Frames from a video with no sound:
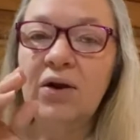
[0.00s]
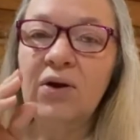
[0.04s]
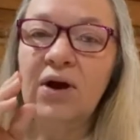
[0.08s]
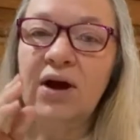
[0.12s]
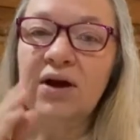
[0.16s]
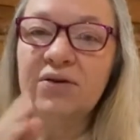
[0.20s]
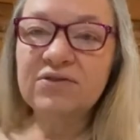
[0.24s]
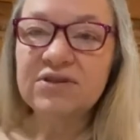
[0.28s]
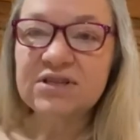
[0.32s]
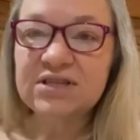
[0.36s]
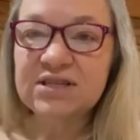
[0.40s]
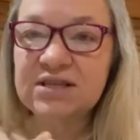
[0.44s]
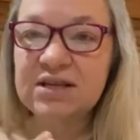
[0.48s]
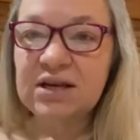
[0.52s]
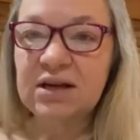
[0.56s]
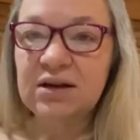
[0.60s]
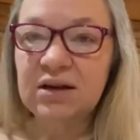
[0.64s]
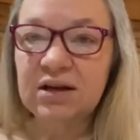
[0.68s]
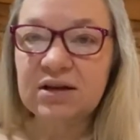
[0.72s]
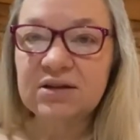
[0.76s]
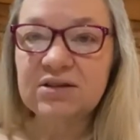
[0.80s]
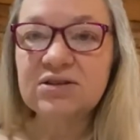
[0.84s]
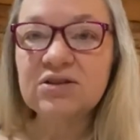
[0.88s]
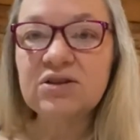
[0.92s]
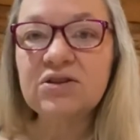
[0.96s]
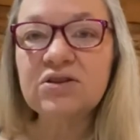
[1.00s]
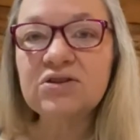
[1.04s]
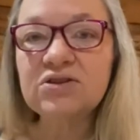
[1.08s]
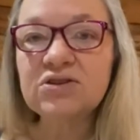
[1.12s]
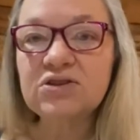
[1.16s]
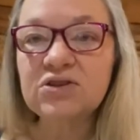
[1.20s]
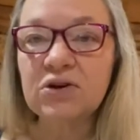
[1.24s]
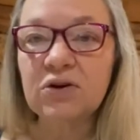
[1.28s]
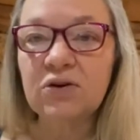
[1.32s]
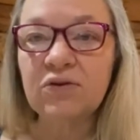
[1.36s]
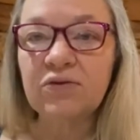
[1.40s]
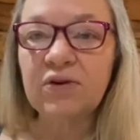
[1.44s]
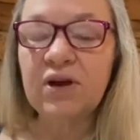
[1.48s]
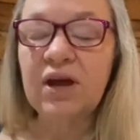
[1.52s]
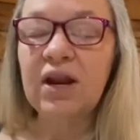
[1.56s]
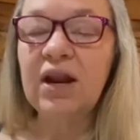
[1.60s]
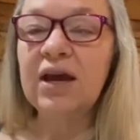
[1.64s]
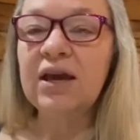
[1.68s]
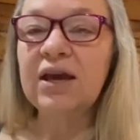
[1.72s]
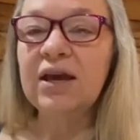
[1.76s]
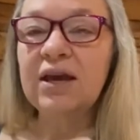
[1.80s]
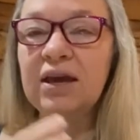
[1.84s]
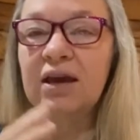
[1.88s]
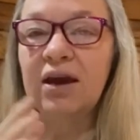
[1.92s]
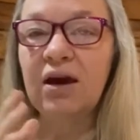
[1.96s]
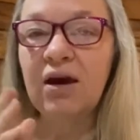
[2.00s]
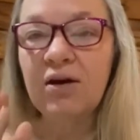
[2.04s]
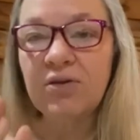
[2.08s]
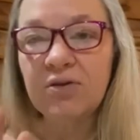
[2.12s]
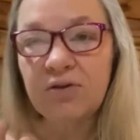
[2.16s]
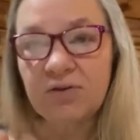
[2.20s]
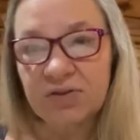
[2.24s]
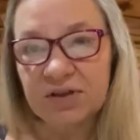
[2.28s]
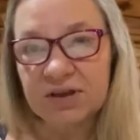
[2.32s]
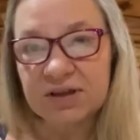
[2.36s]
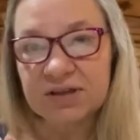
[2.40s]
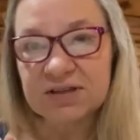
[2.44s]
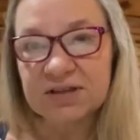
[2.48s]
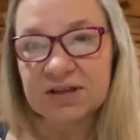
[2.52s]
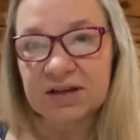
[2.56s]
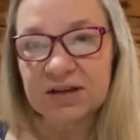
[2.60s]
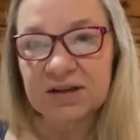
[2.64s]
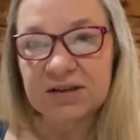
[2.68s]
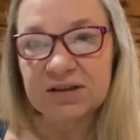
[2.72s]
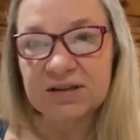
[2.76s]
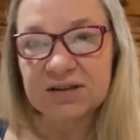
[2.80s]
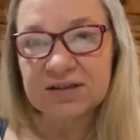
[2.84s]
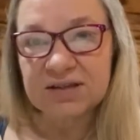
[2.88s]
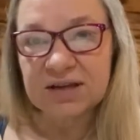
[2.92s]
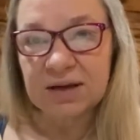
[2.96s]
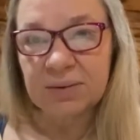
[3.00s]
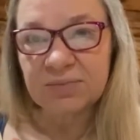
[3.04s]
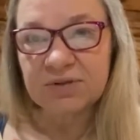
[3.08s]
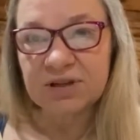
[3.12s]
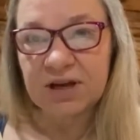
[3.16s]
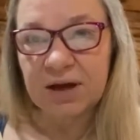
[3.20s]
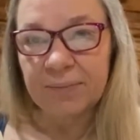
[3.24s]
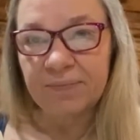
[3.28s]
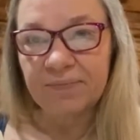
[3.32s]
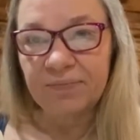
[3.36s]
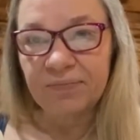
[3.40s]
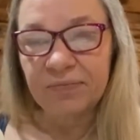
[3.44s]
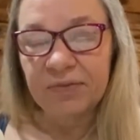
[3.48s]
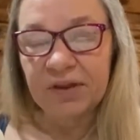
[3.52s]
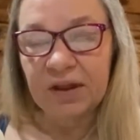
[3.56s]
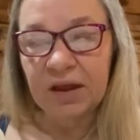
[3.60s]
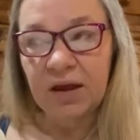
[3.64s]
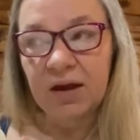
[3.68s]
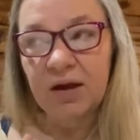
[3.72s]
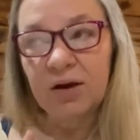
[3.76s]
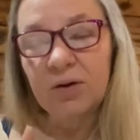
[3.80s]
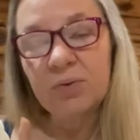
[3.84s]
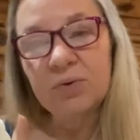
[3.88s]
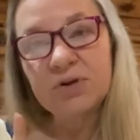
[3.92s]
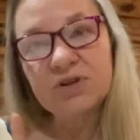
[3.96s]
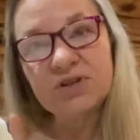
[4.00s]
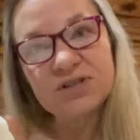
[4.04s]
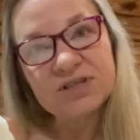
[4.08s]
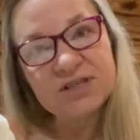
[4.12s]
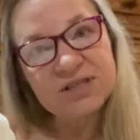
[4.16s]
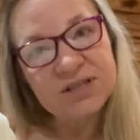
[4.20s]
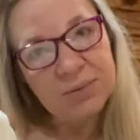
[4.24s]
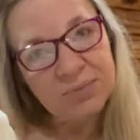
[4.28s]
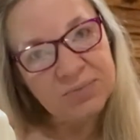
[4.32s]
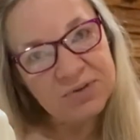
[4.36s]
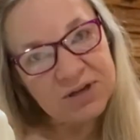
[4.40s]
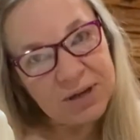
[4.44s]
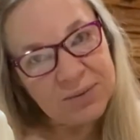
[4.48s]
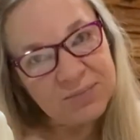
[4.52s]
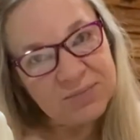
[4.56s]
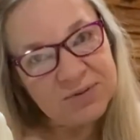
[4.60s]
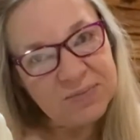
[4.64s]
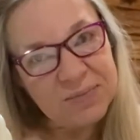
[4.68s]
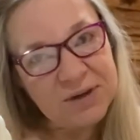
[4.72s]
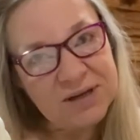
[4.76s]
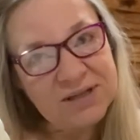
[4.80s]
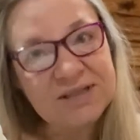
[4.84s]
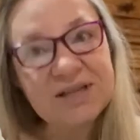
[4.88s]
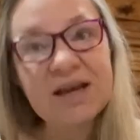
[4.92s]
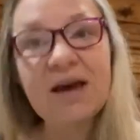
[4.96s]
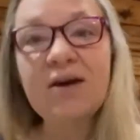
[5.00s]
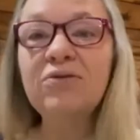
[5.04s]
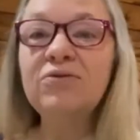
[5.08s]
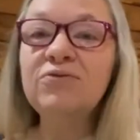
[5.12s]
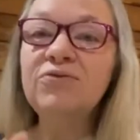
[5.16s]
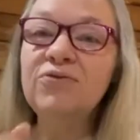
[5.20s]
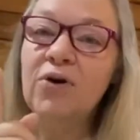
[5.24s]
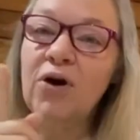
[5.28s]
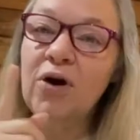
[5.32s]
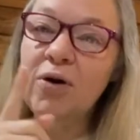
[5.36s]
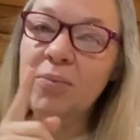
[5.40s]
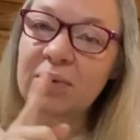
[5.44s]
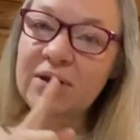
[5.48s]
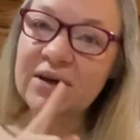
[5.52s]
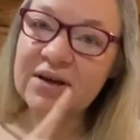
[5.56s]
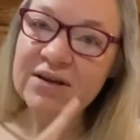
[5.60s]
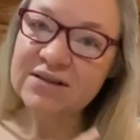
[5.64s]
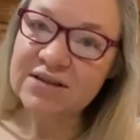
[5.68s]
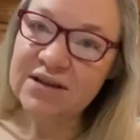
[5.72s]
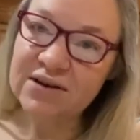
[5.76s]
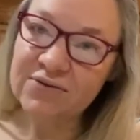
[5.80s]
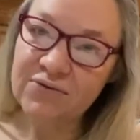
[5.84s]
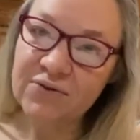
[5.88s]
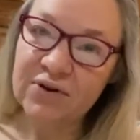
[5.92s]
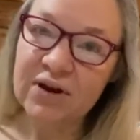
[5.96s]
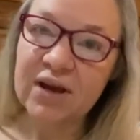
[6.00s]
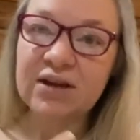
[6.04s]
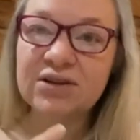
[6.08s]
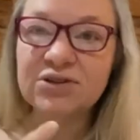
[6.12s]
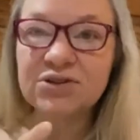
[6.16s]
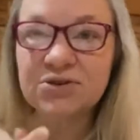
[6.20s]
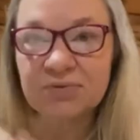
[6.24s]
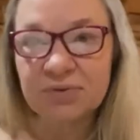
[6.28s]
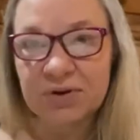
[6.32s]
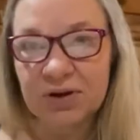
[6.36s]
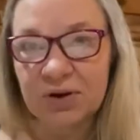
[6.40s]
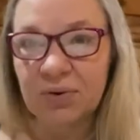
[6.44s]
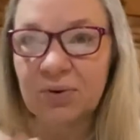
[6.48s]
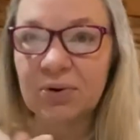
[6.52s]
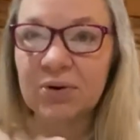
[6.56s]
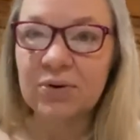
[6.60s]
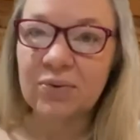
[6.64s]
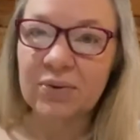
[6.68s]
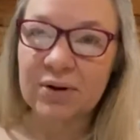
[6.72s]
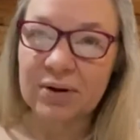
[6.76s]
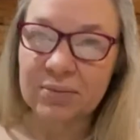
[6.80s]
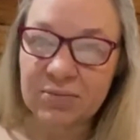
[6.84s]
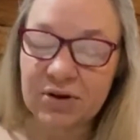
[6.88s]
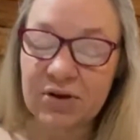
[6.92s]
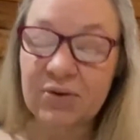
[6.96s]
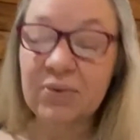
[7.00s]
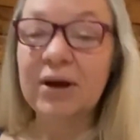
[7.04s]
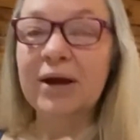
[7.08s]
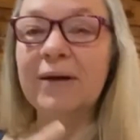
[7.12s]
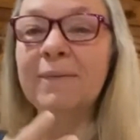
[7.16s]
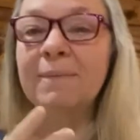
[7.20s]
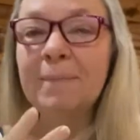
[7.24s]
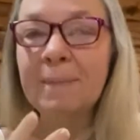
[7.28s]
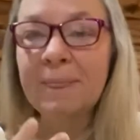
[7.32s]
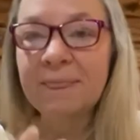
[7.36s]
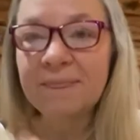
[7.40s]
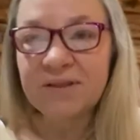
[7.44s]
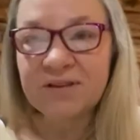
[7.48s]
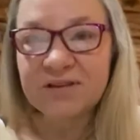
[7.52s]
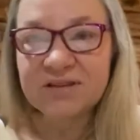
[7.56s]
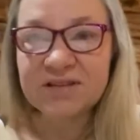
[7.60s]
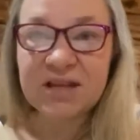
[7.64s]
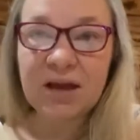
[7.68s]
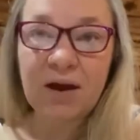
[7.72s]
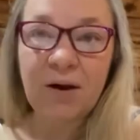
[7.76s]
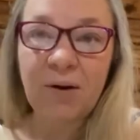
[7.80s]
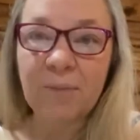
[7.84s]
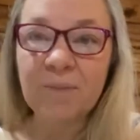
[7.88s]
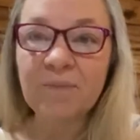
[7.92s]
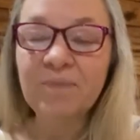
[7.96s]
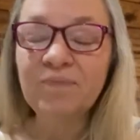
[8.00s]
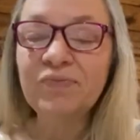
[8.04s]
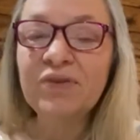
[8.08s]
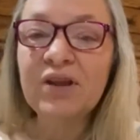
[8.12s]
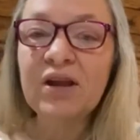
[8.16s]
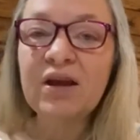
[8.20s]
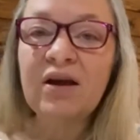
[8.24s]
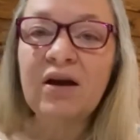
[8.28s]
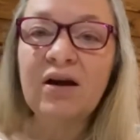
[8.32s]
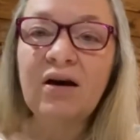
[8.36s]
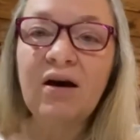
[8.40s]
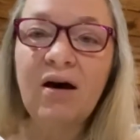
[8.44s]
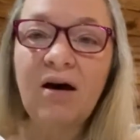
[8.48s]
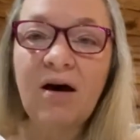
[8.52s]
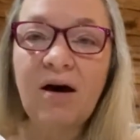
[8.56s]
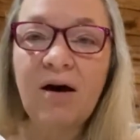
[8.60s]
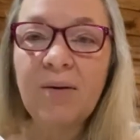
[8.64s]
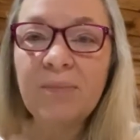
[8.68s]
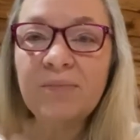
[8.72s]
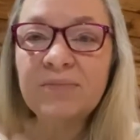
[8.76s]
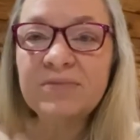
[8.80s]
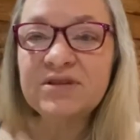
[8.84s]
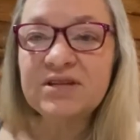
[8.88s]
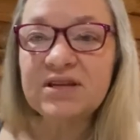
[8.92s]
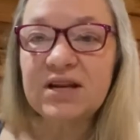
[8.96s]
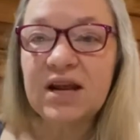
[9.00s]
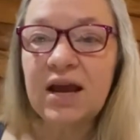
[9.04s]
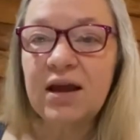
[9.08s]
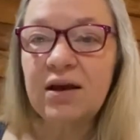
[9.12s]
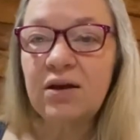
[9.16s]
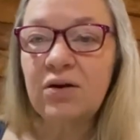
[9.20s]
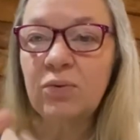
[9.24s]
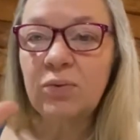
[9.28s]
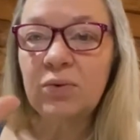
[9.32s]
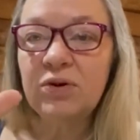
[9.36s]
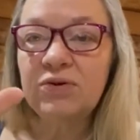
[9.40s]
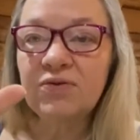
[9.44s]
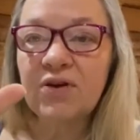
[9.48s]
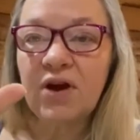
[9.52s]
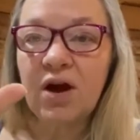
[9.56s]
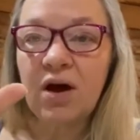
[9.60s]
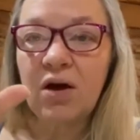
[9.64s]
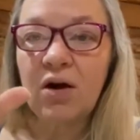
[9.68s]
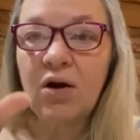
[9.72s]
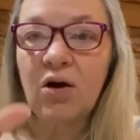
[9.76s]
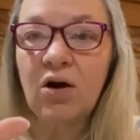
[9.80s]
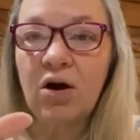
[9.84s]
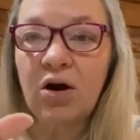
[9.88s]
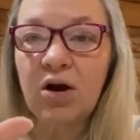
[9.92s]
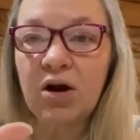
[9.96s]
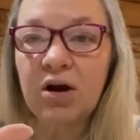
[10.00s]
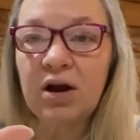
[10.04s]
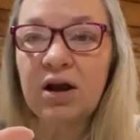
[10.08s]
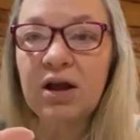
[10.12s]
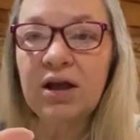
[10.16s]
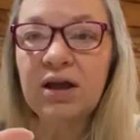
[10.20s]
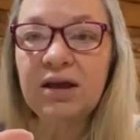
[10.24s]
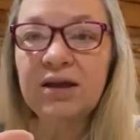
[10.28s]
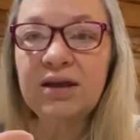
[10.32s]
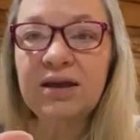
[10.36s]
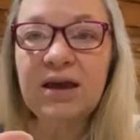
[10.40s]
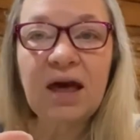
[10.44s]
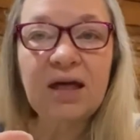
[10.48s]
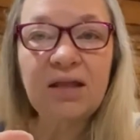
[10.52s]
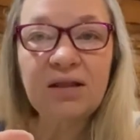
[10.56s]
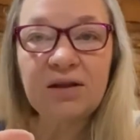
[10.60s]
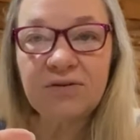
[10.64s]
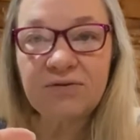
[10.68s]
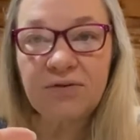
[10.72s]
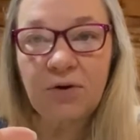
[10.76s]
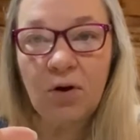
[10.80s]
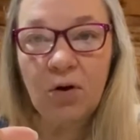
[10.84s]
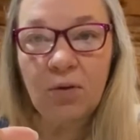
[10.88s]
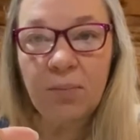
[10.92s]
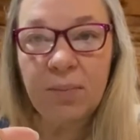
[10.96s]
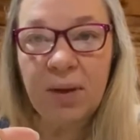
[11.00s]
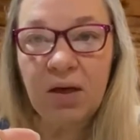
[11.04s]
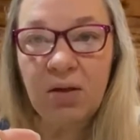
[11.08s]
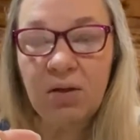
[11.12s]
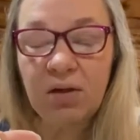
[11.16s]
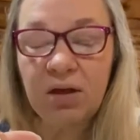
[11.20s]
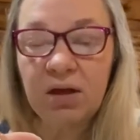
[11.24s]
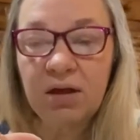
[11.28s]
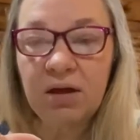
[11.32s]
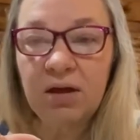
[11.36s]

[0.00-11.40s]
have to stand next to the stove and I can get other things done at the same time, which is sometimes my downfall because I forget to record what I'm doing. So today we've got our gallon of whole milk.